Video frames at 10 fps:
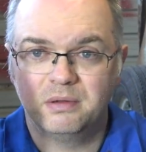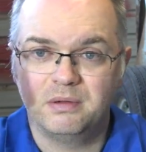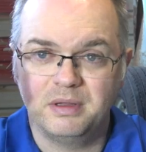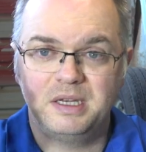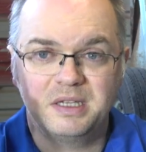
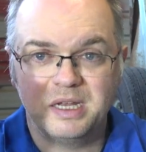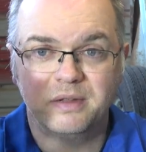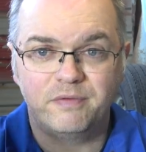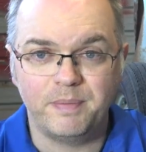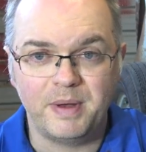these tins are
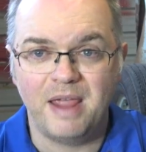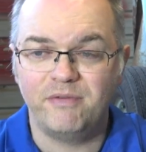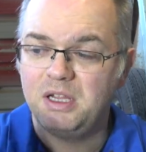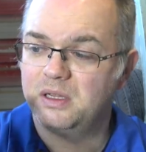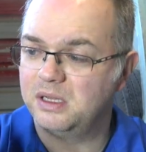flipping
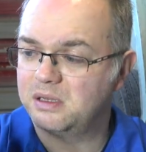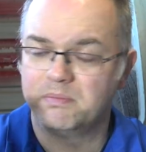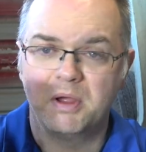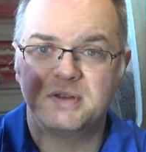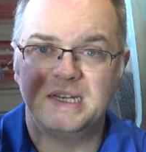heavy because it's
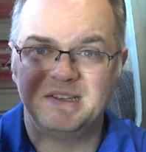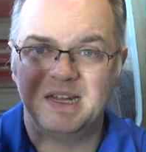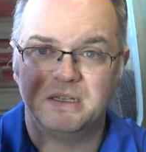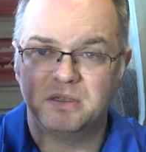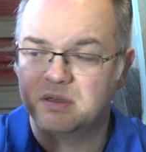mostly
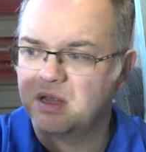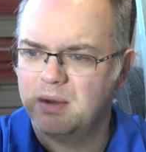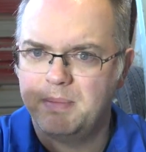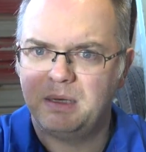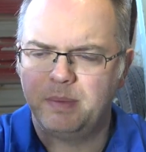zinc, so it's kind
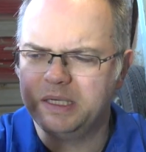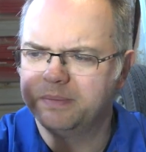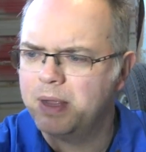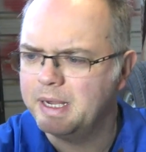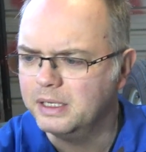of metal based
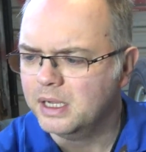paint.